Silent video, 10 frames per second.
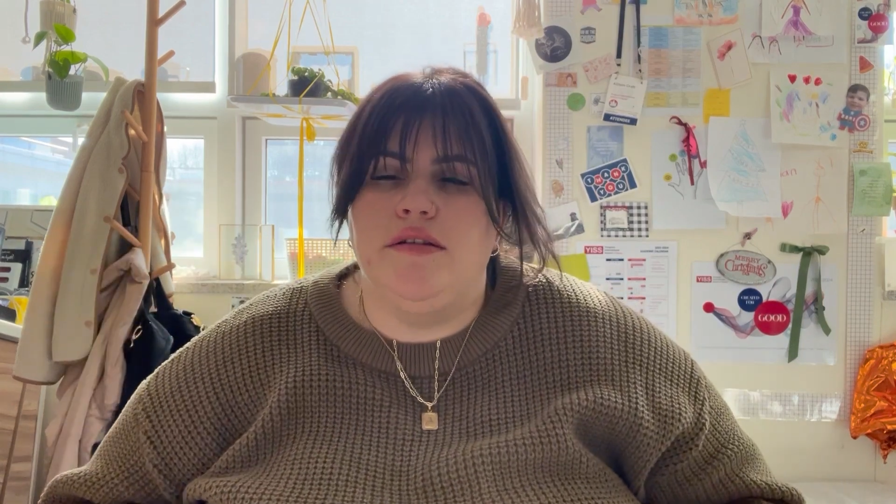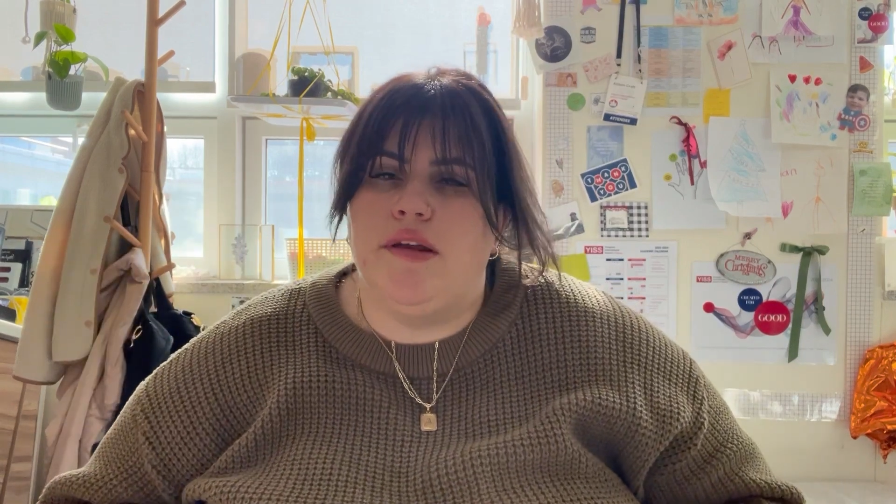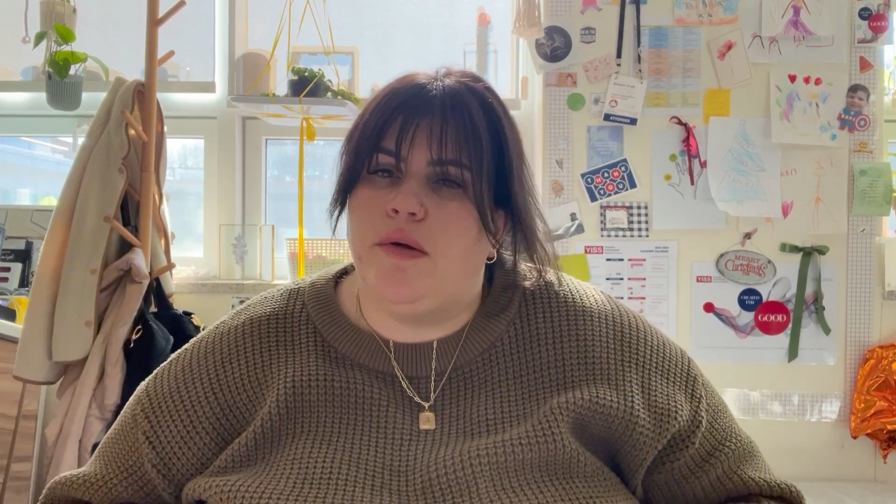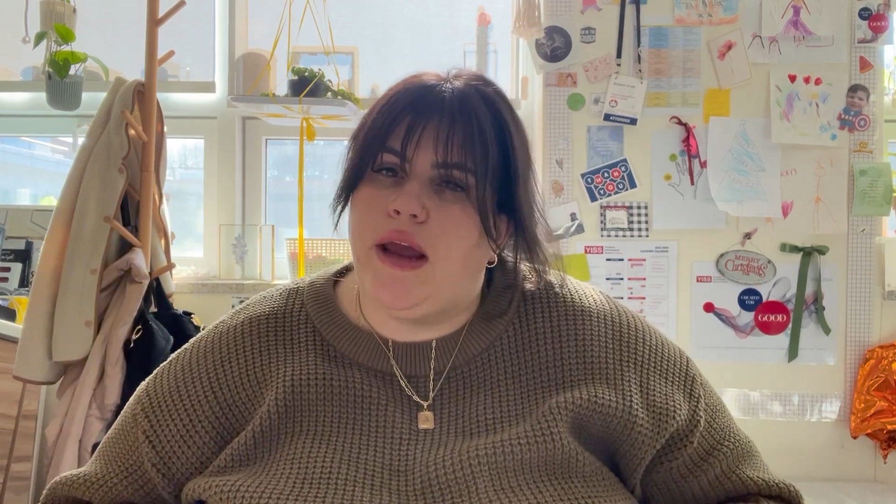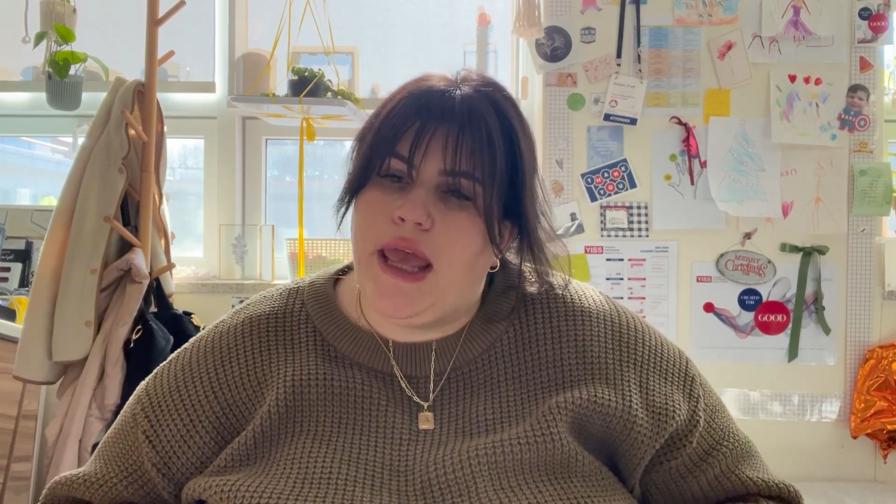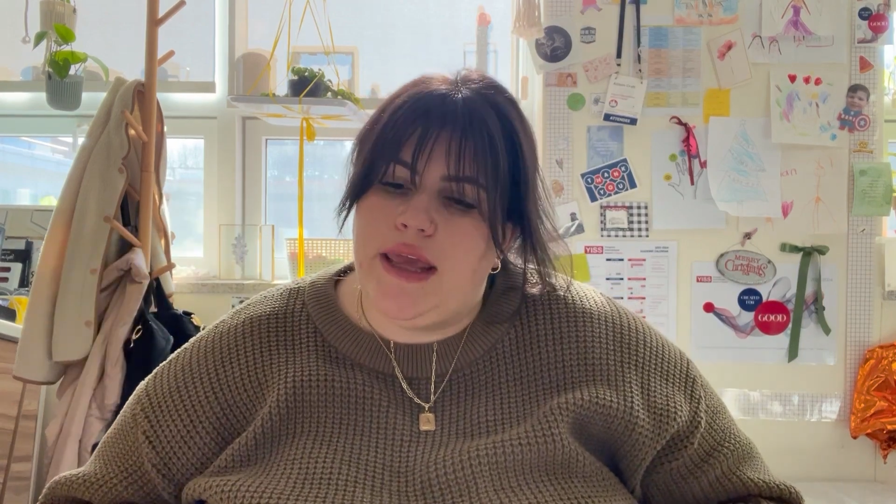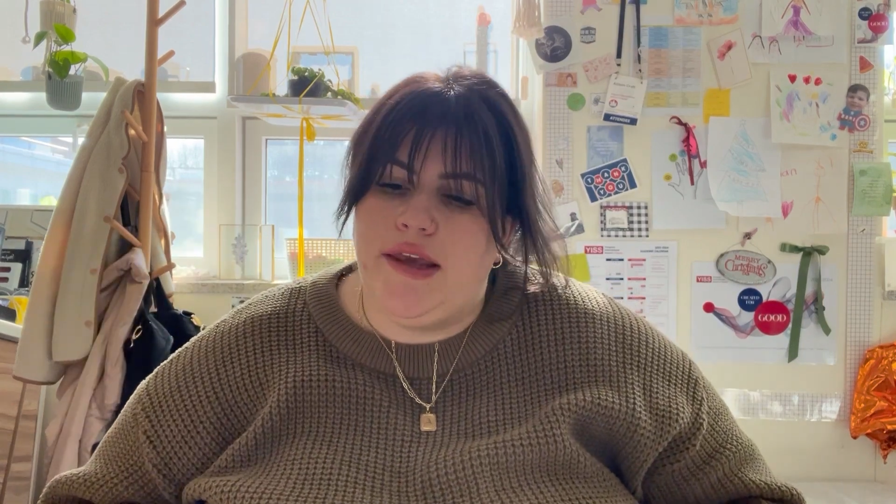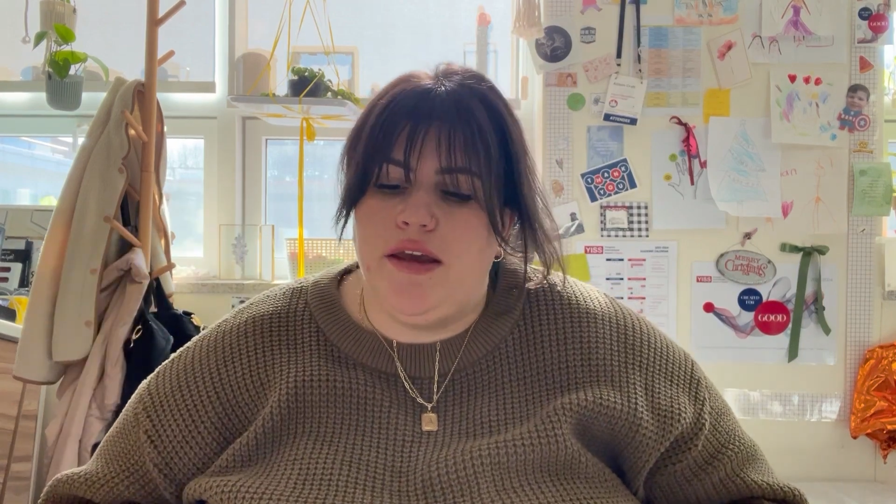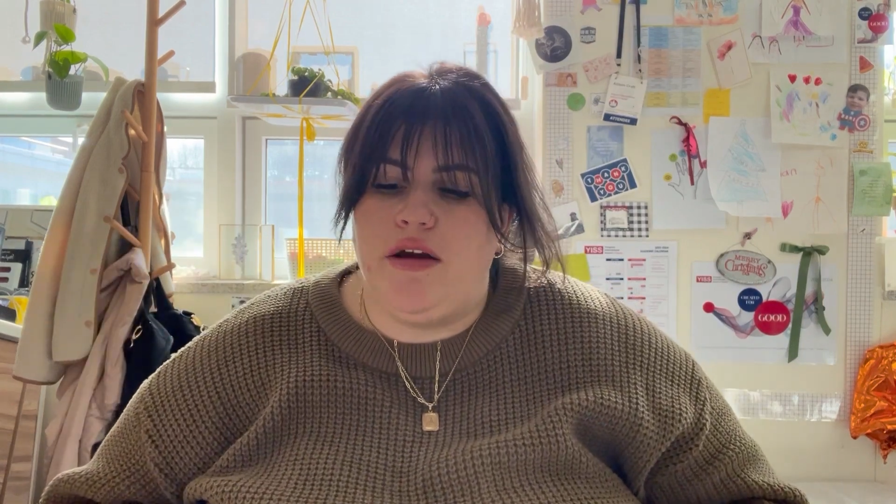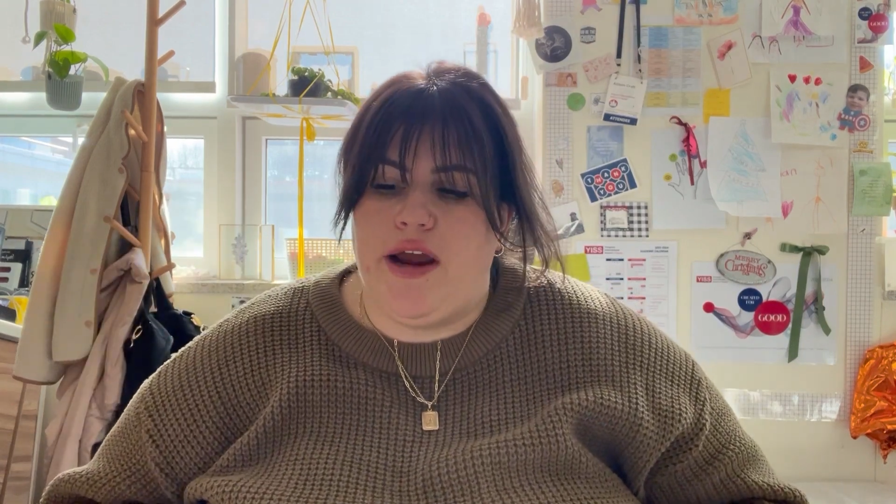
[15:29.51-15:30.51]
they were
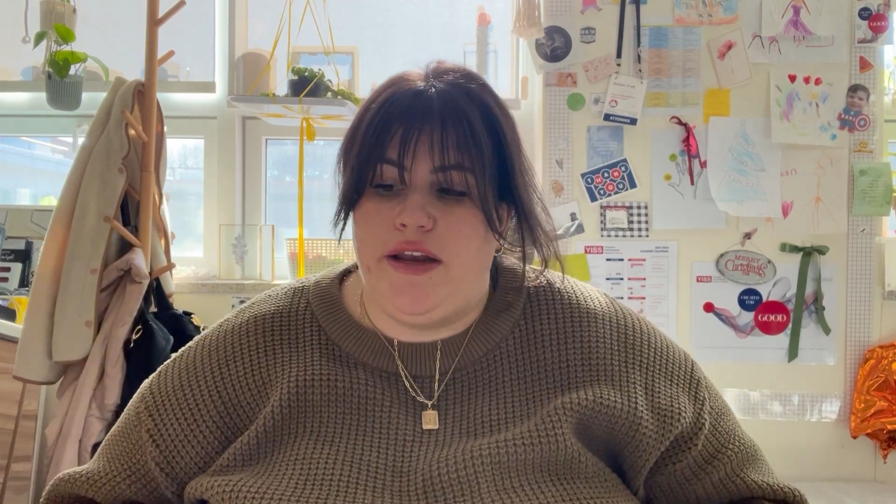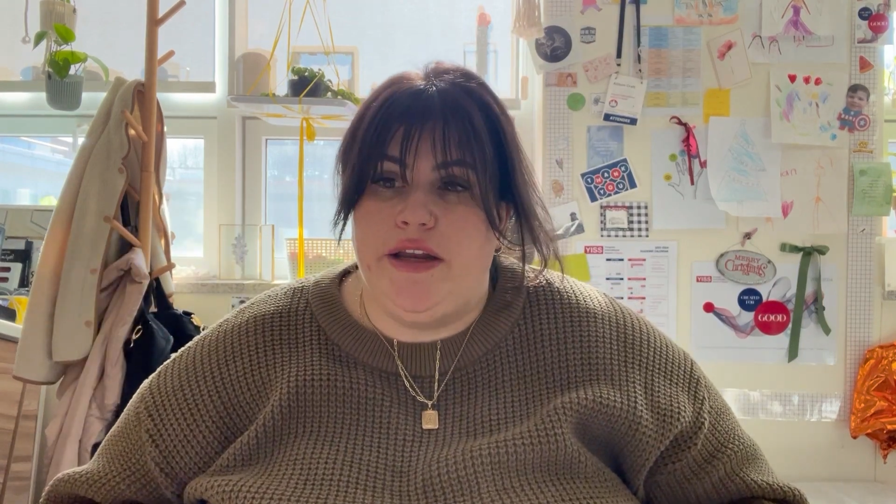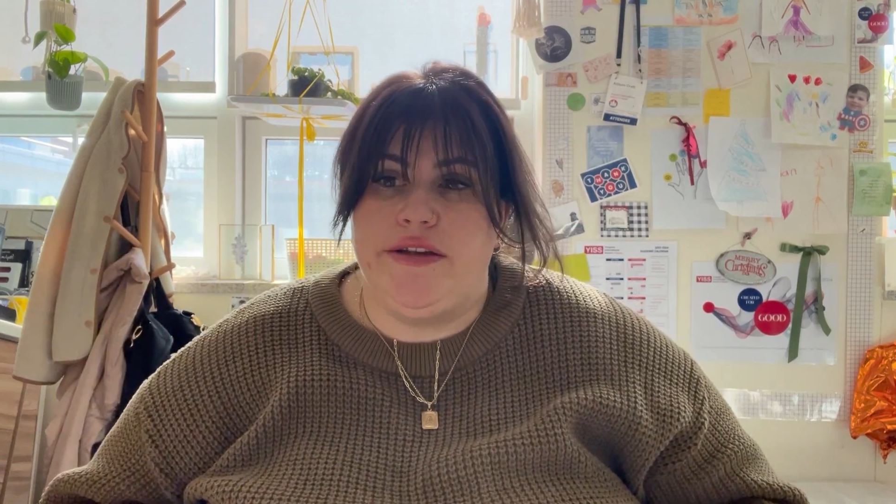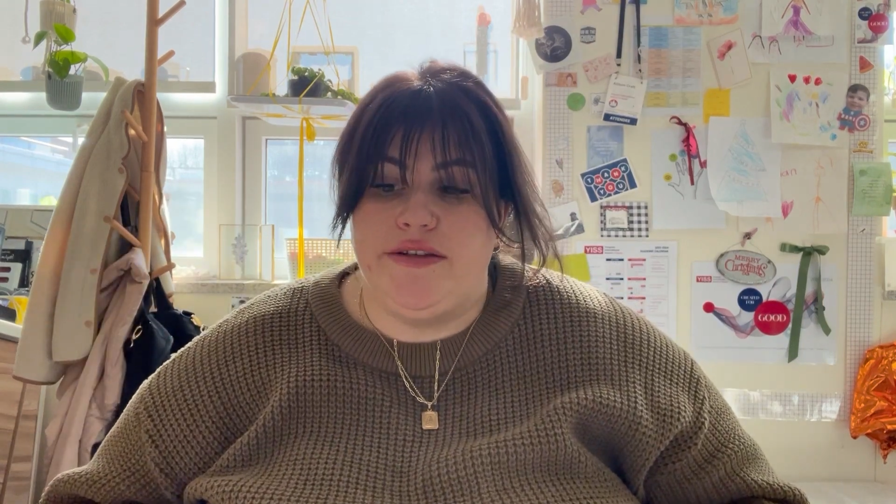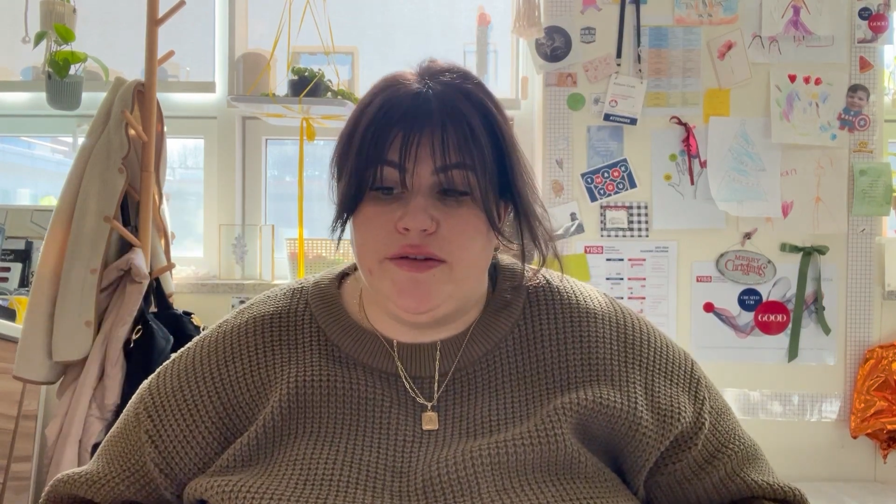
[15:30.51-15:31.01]
achy or I needed